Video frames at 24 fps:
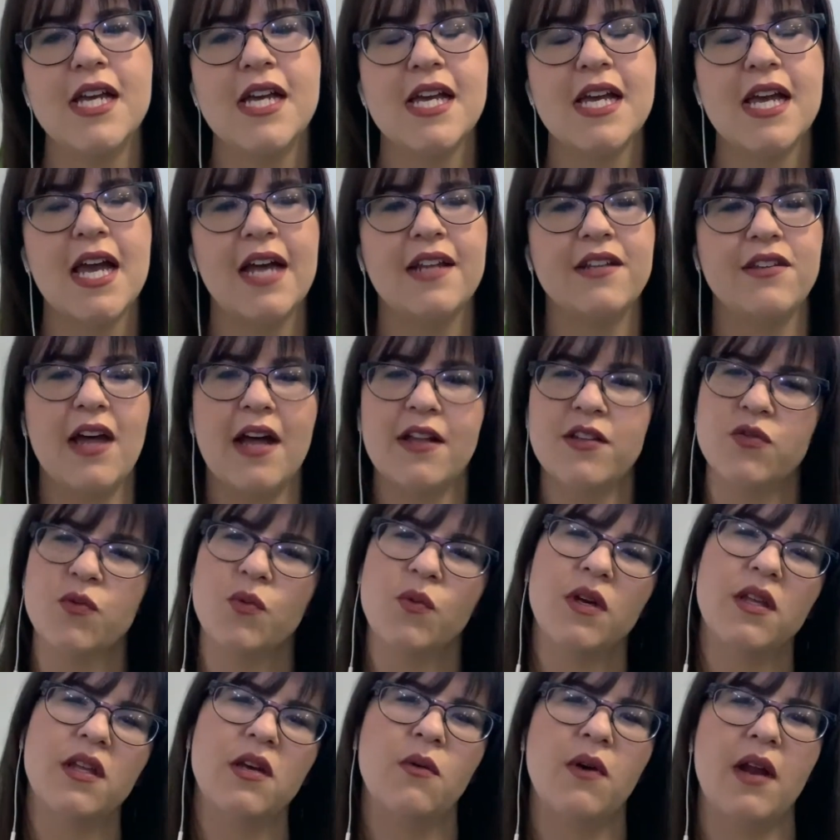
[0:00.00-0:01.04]
And that's
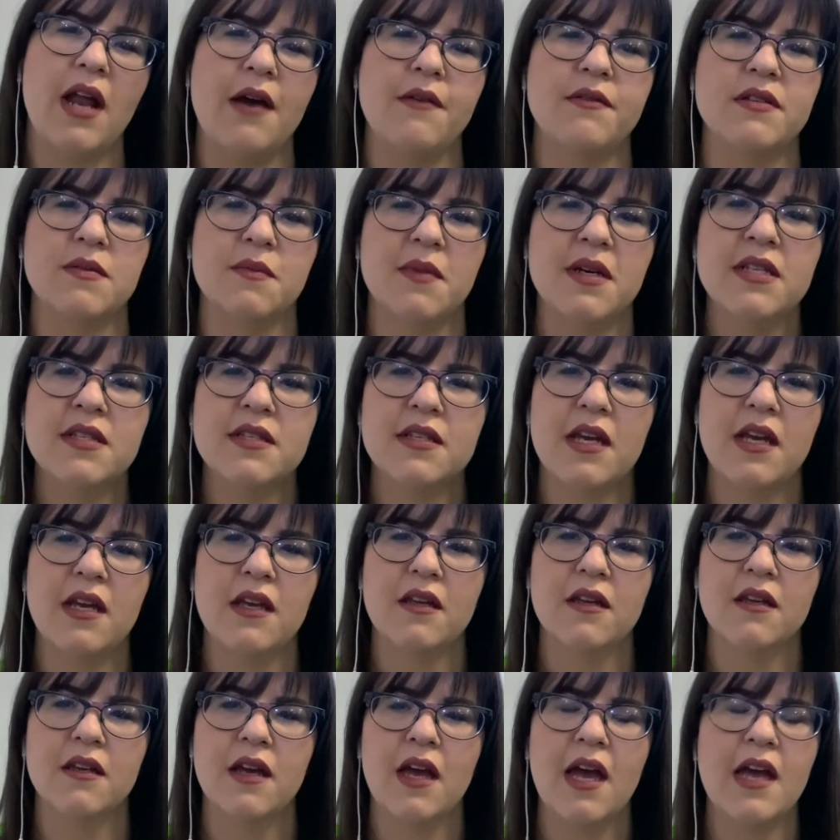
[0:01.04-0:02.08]
really what I was missing.
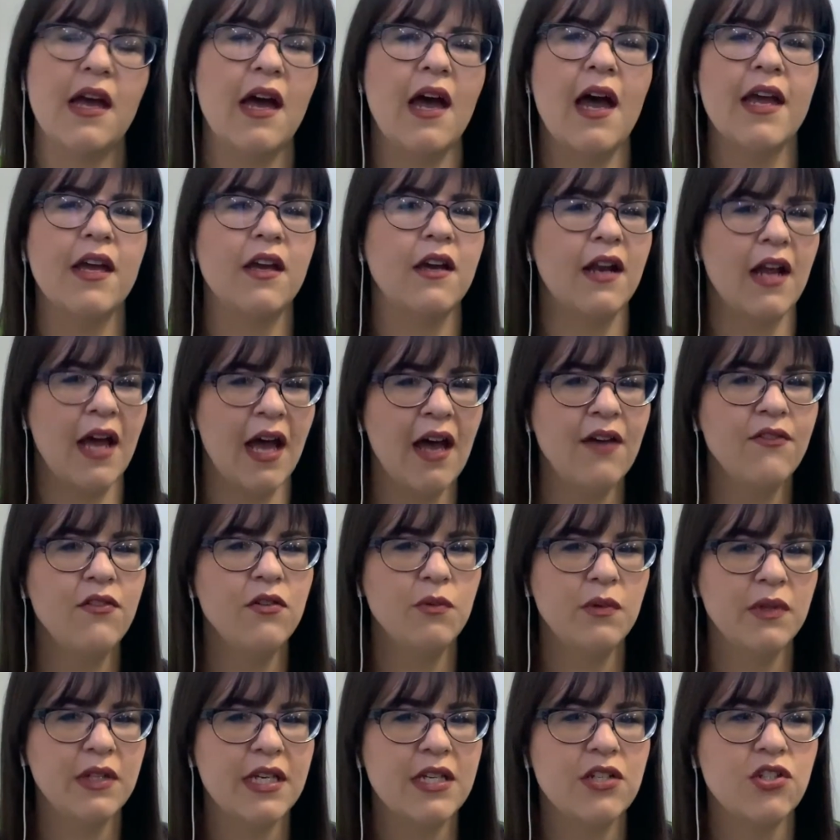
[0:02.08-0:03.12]
I could have a
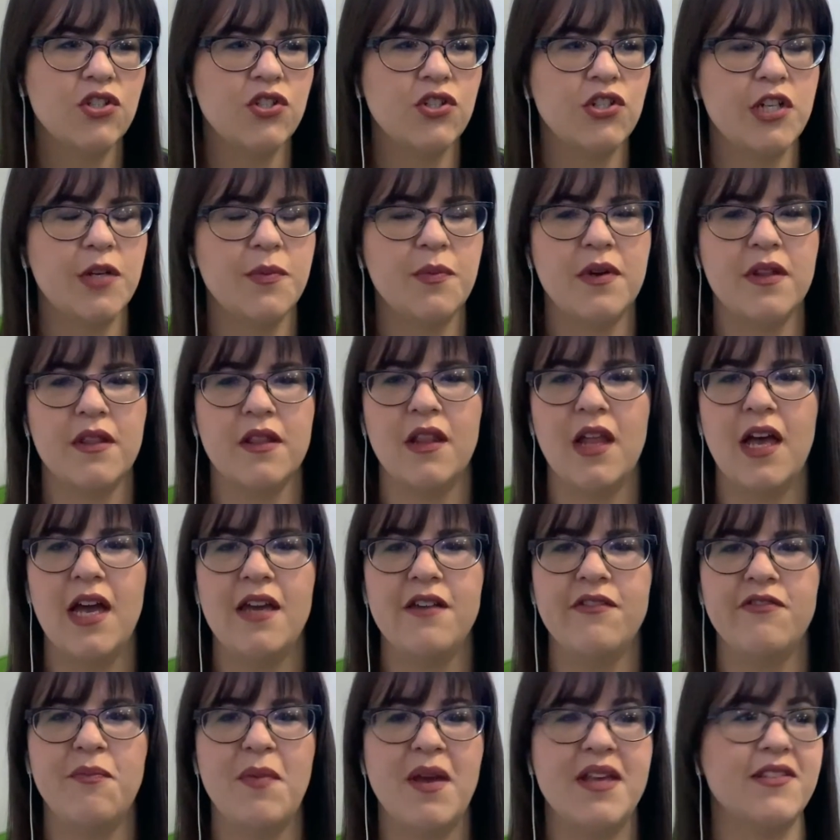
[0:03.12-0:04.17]
relationship with
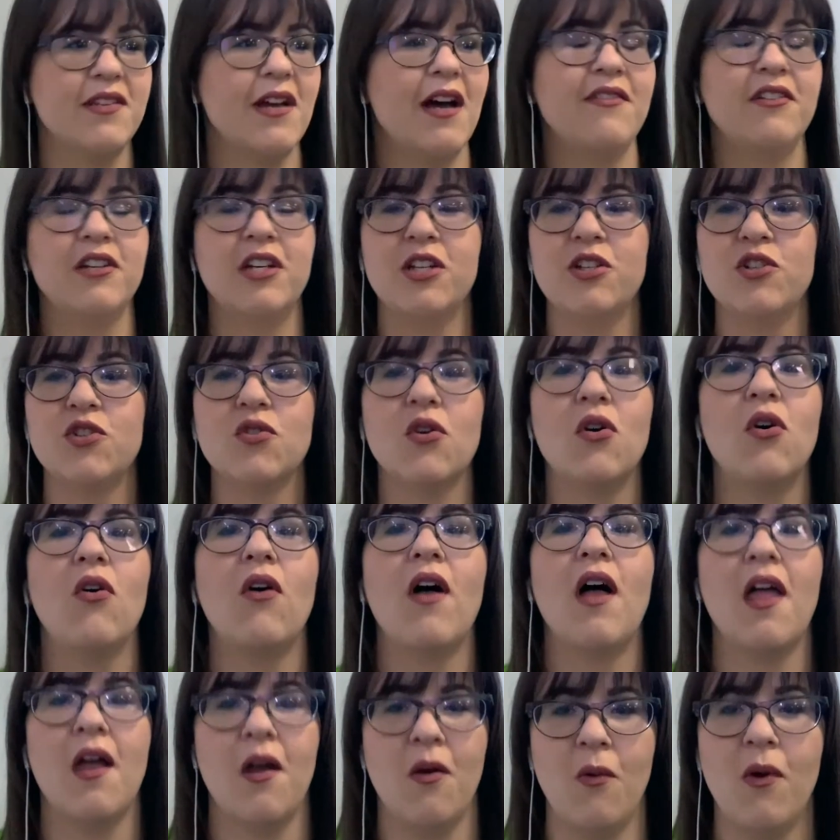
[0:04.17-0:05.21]
life based off of control
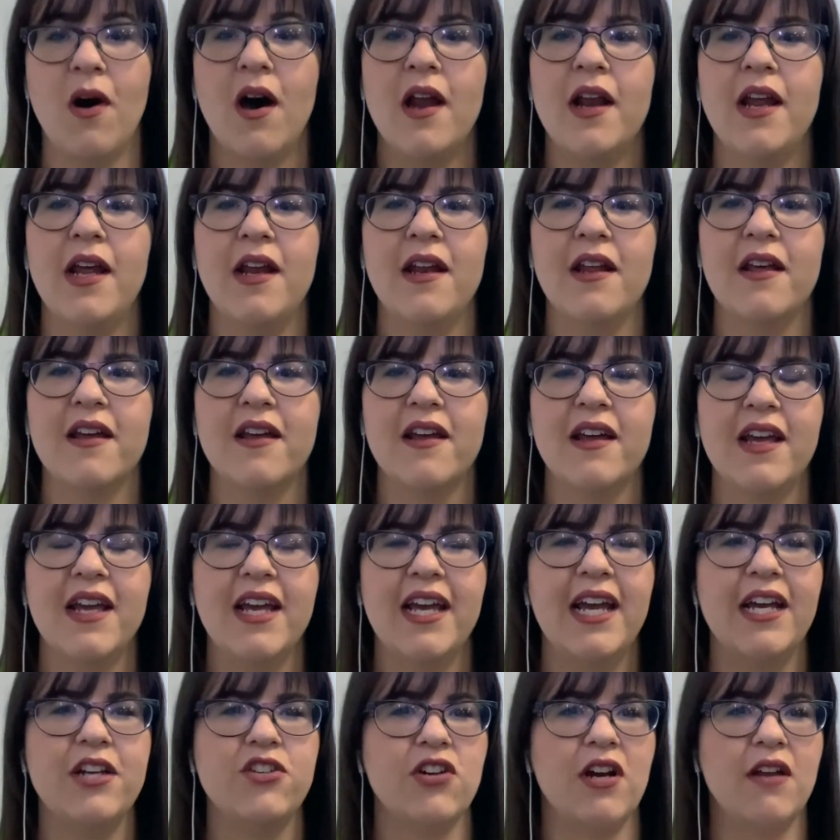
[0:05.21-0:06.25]
all I wanted
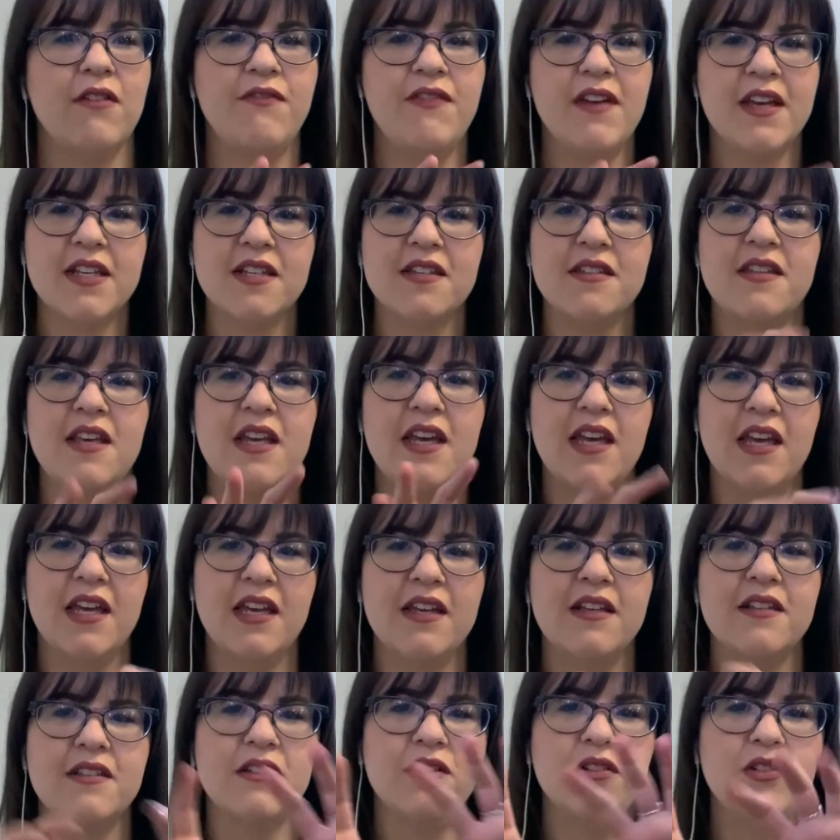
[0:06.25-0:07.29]
and try to fix
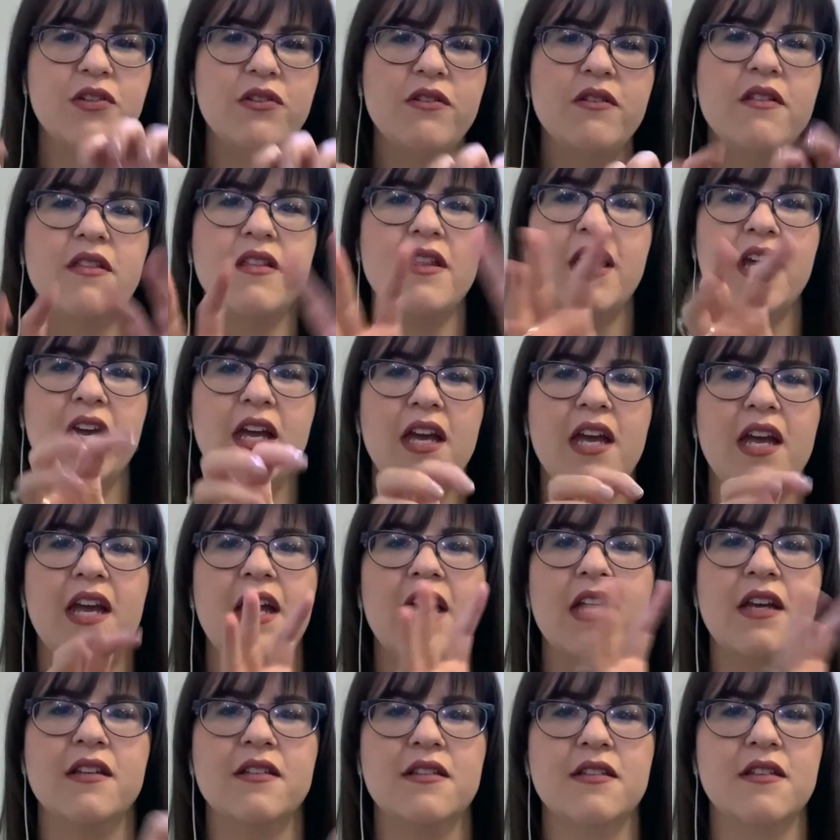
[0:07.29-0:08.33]
things and do
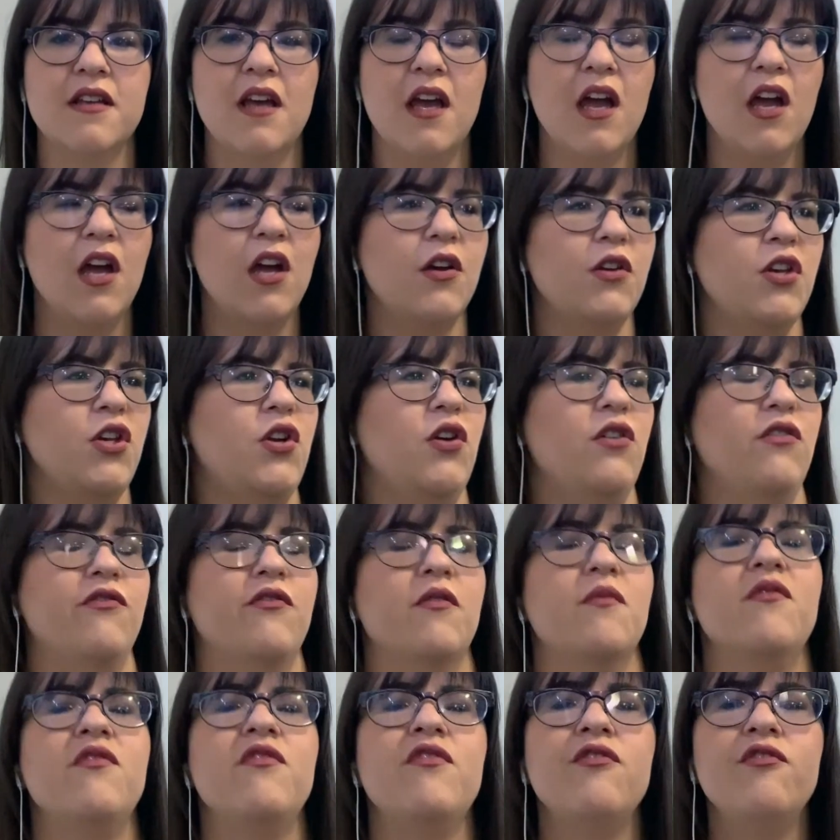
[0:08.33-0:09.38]
things,
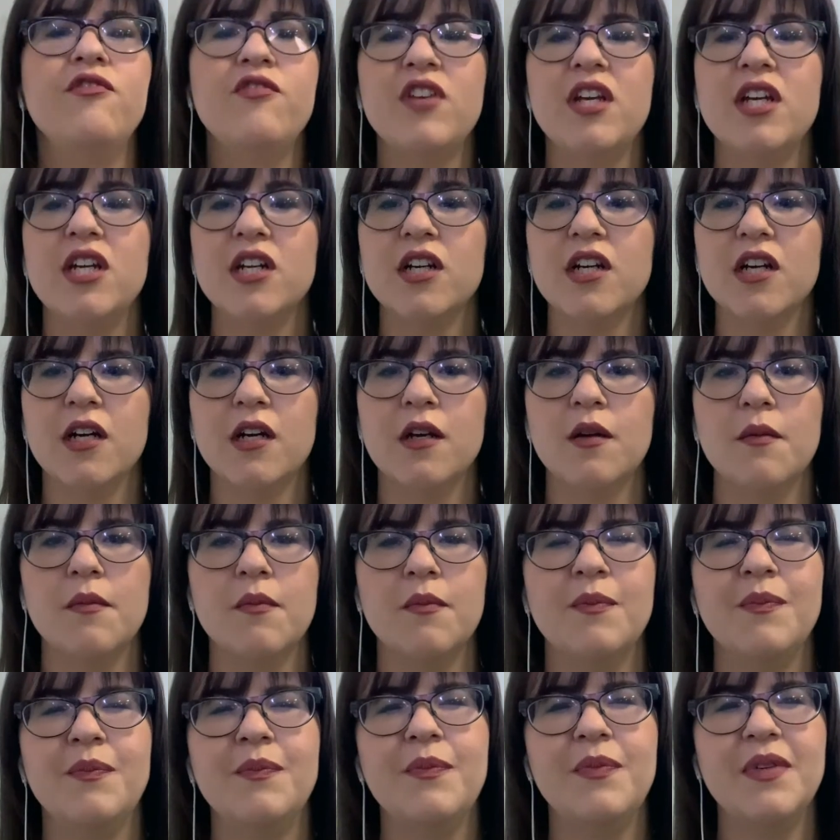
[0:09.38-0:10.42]
from fear,
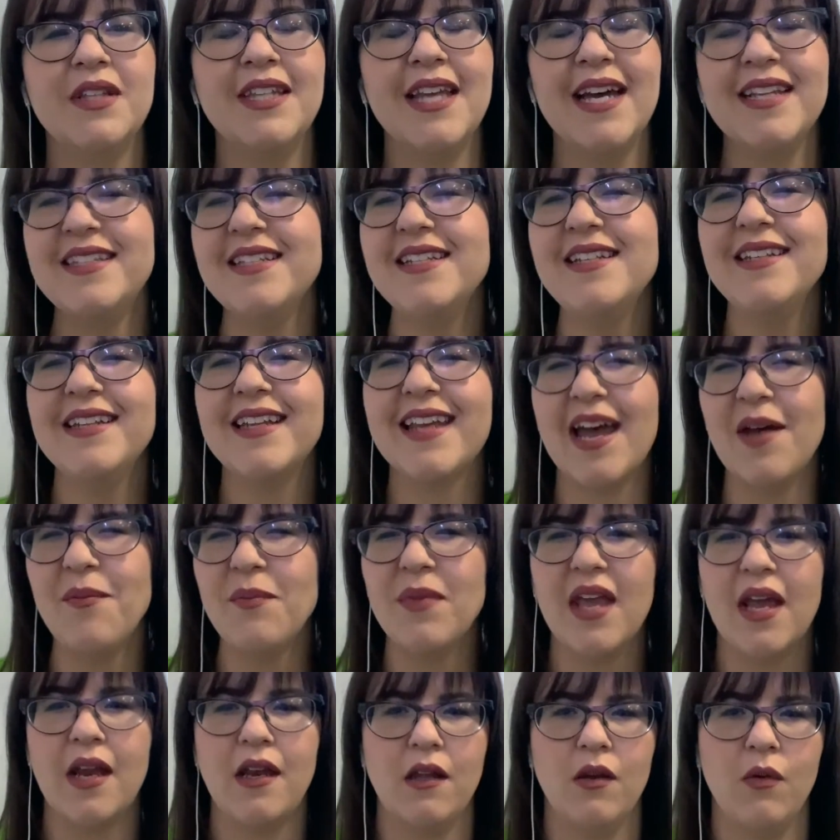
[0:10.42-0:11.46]
but that didn't get
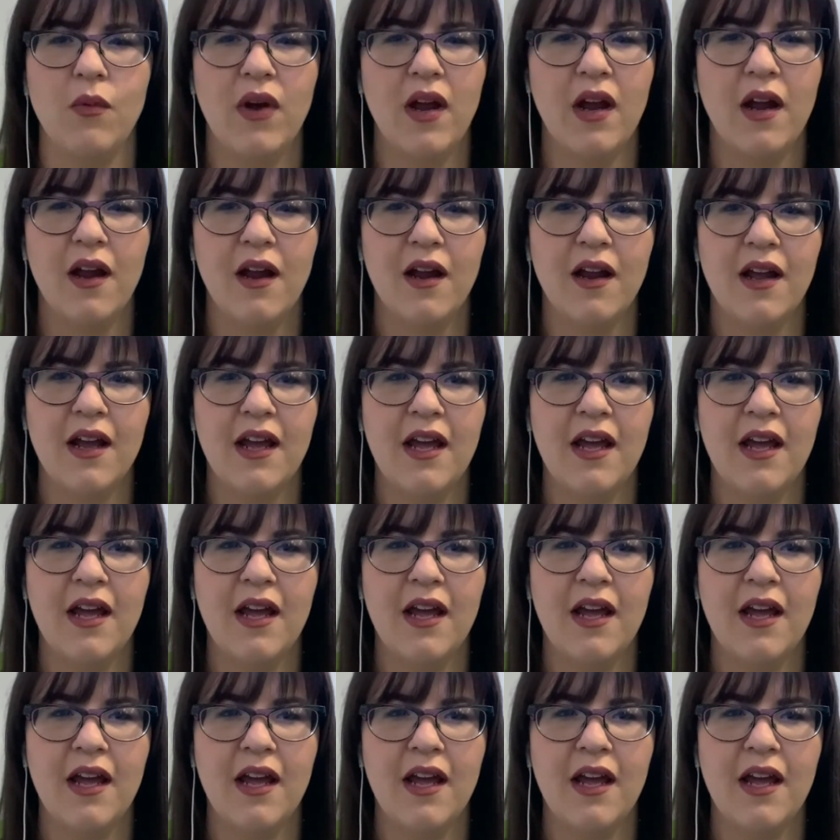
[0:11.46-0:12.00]
me anywhere.